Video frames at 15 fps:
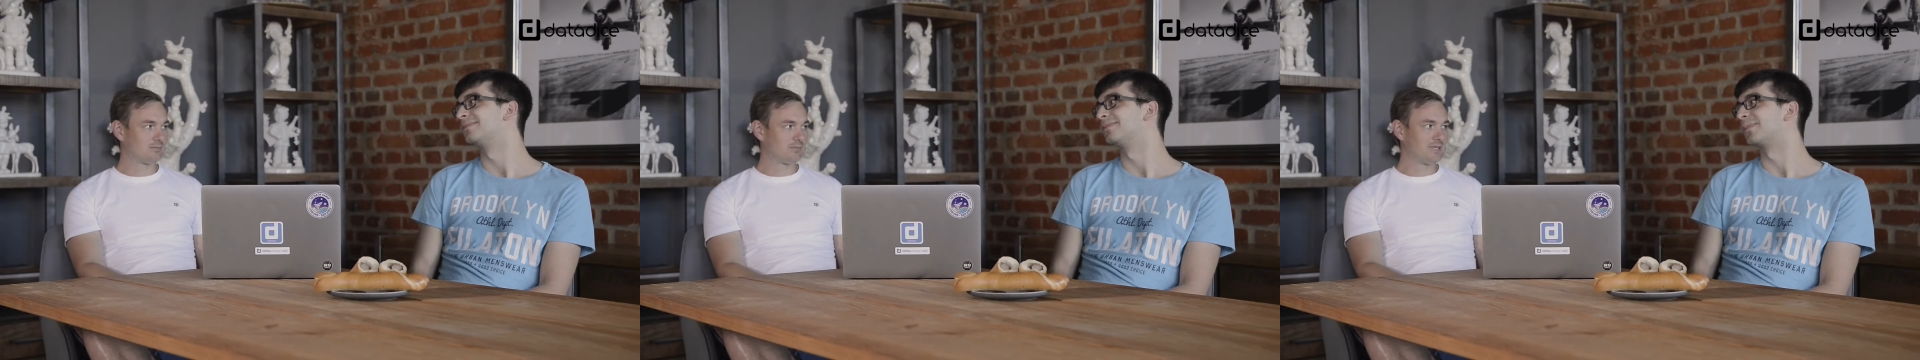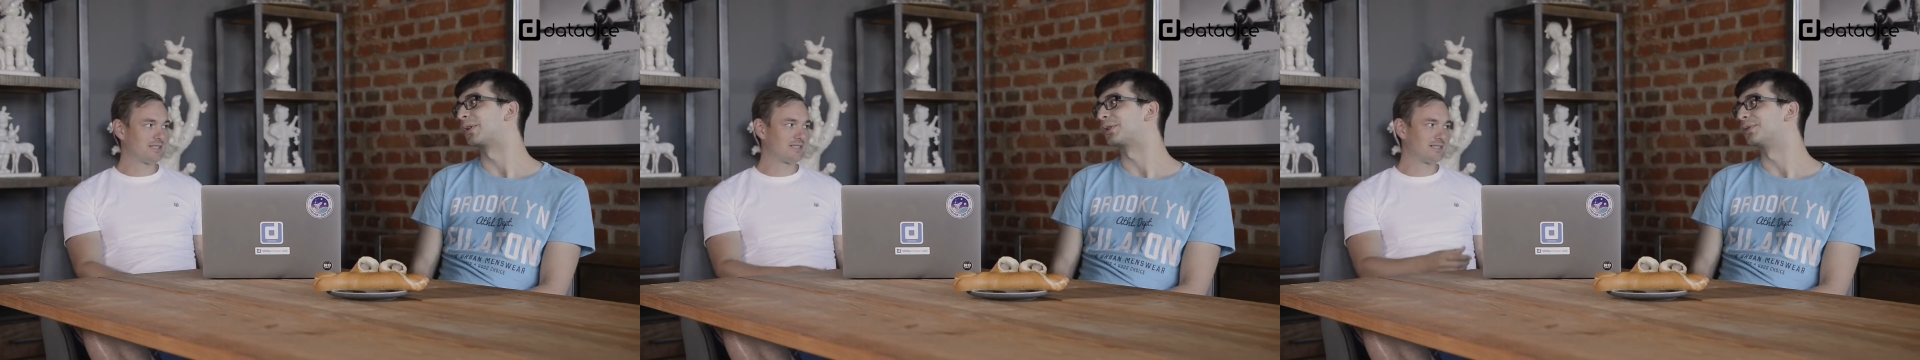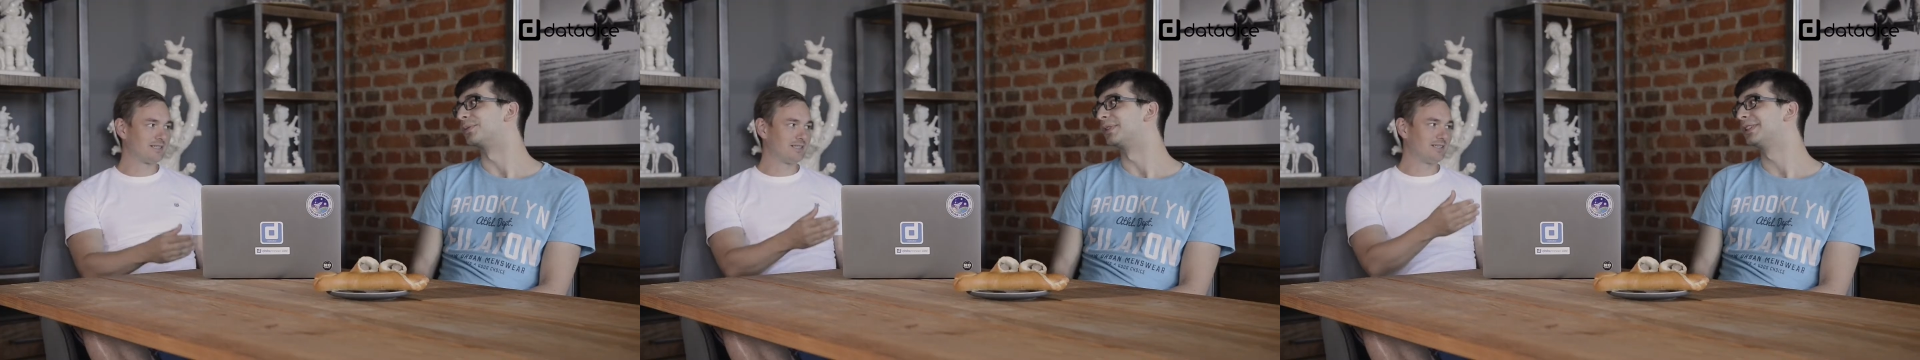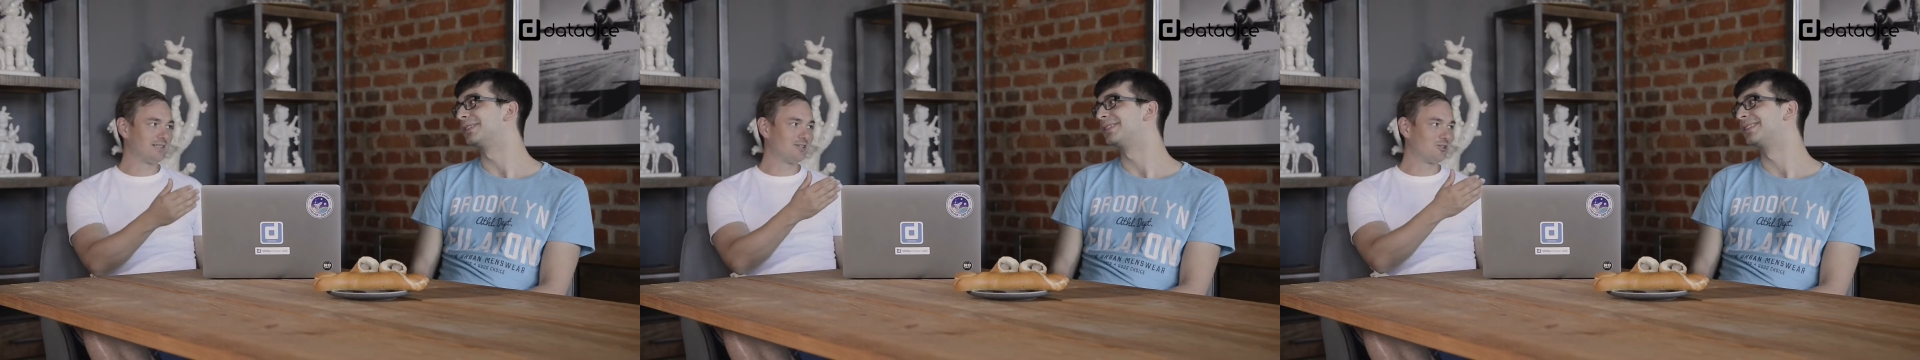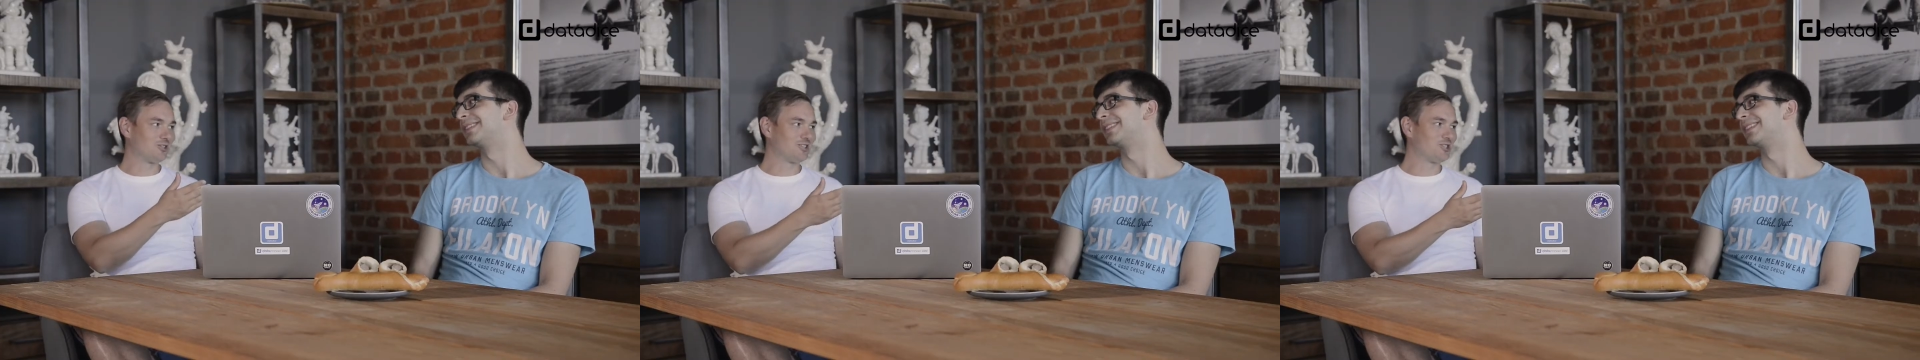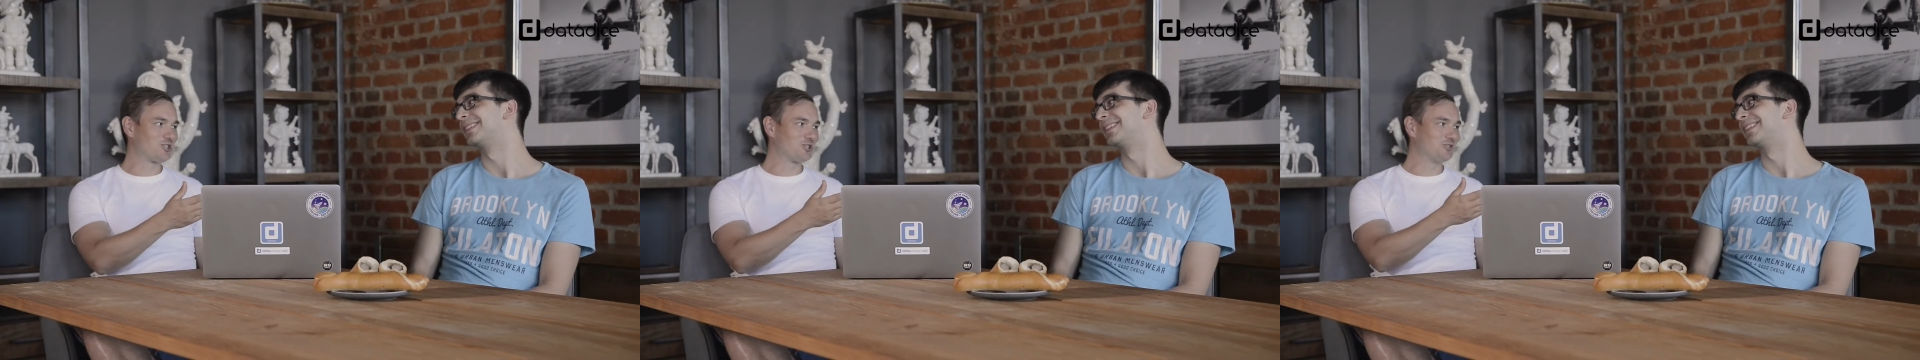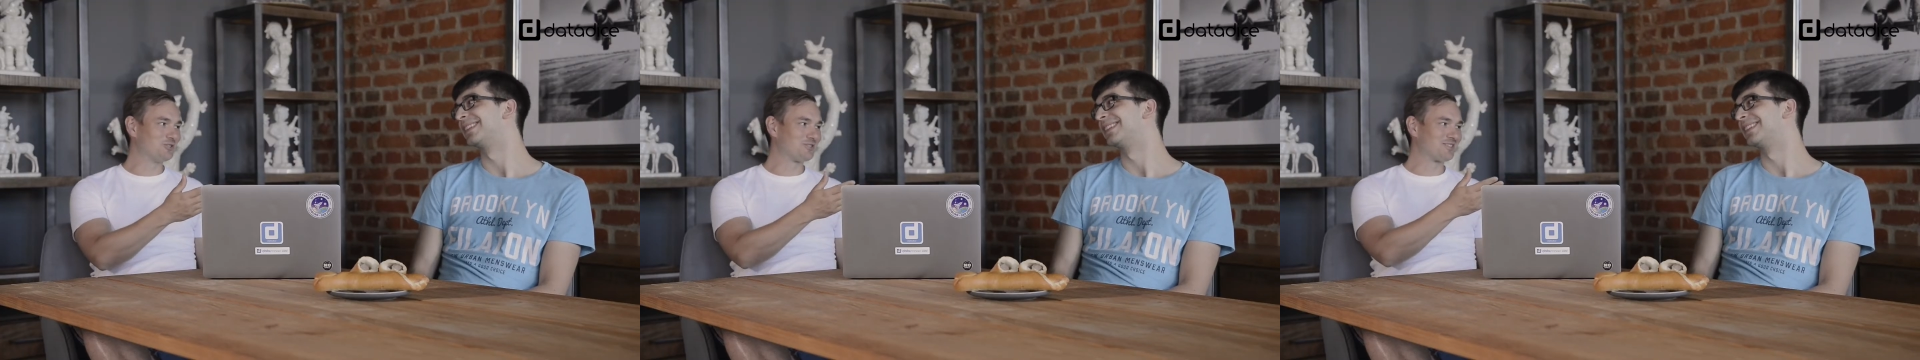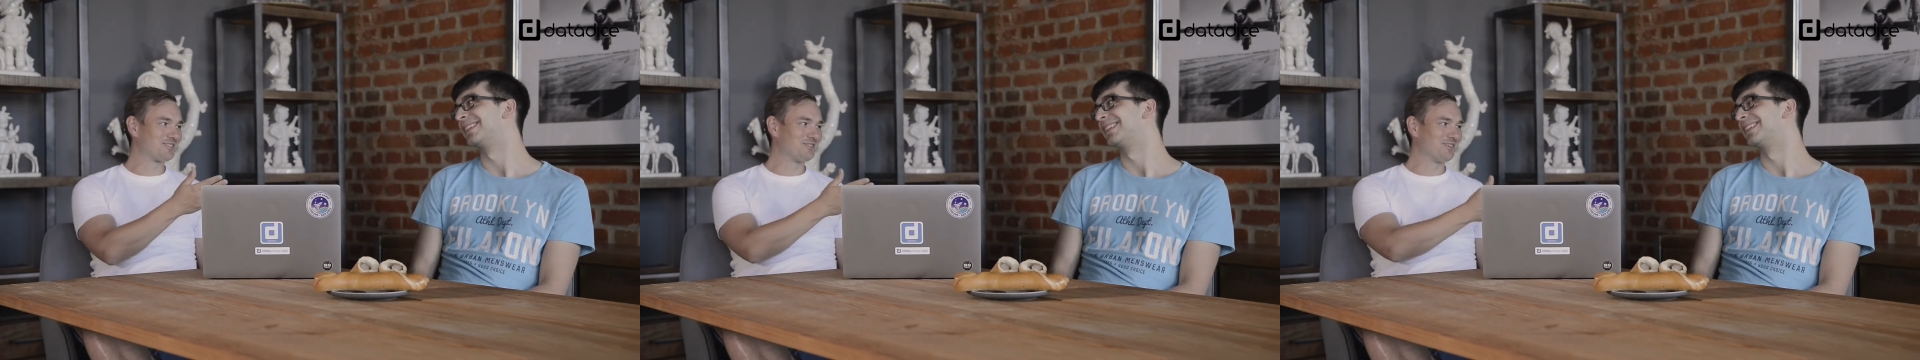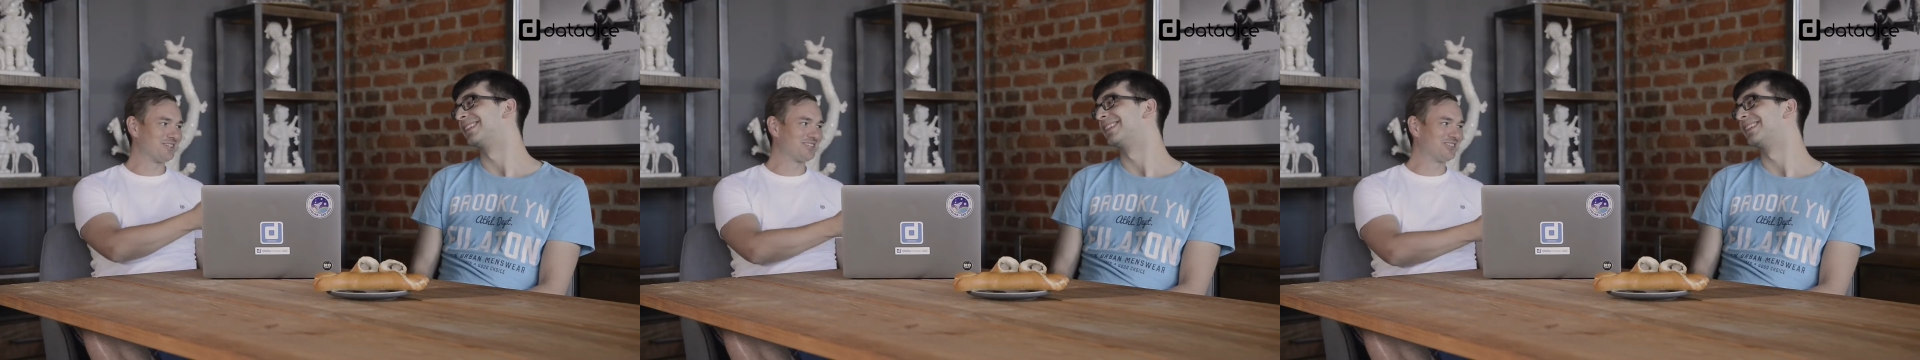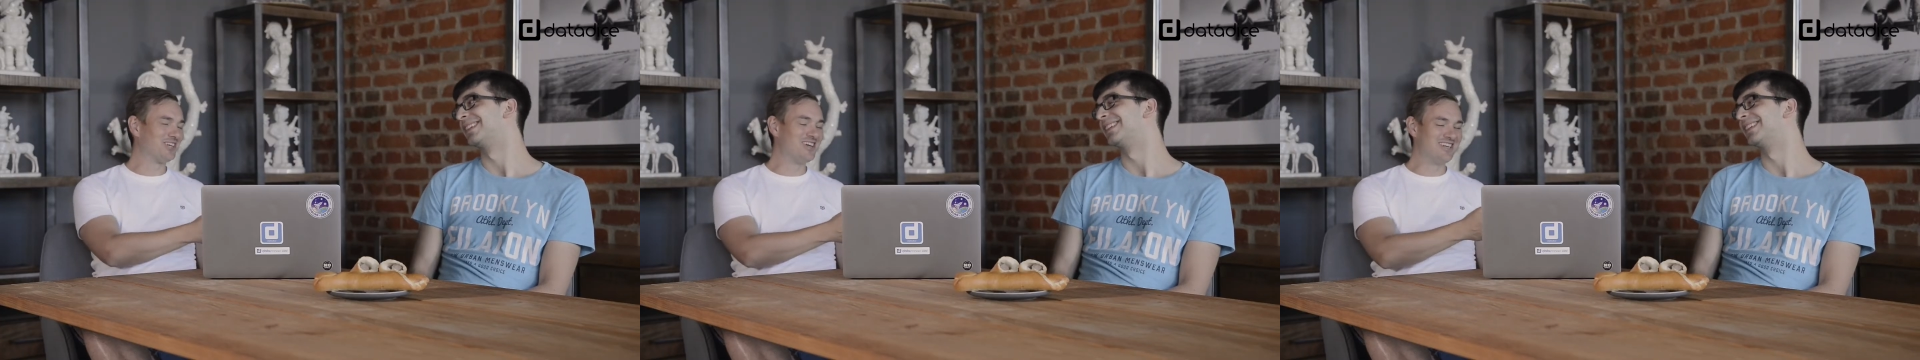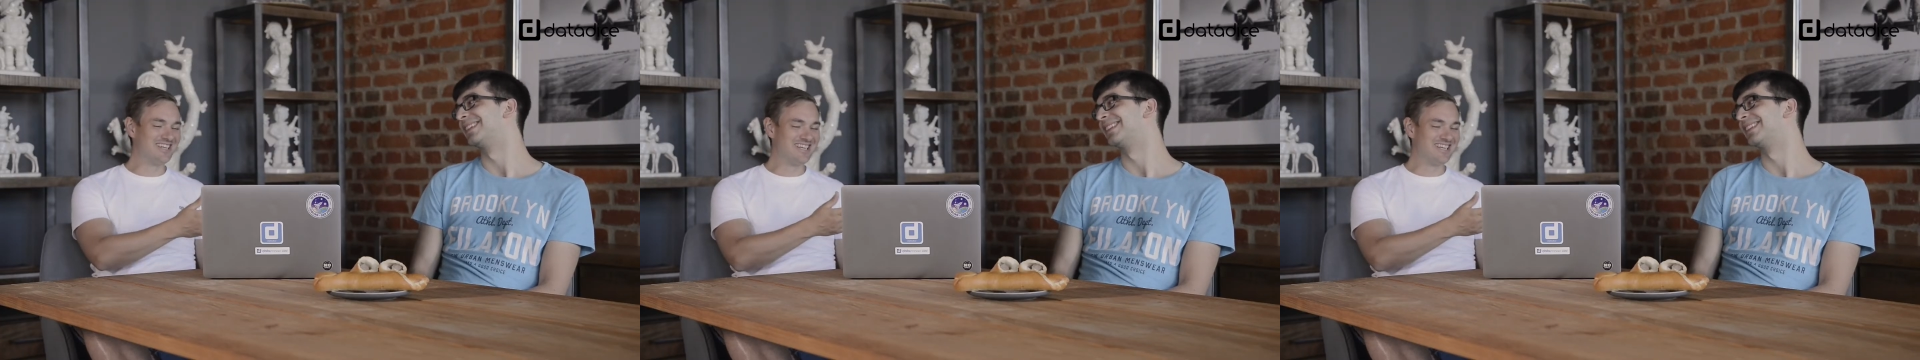Speaker 1: Basically, not issues. What do you